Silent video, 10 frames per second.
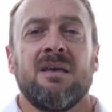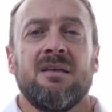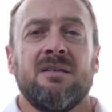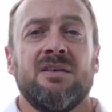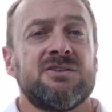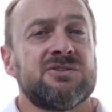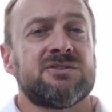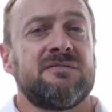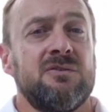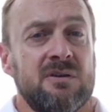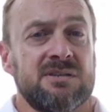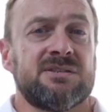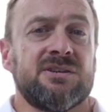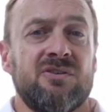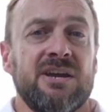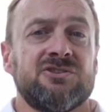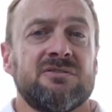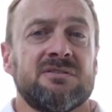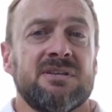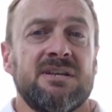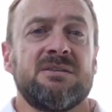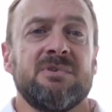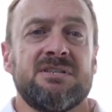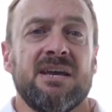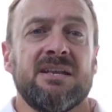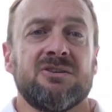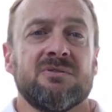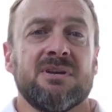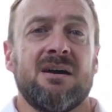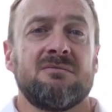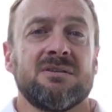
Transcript: These are just a few considerations that need to be taken into account in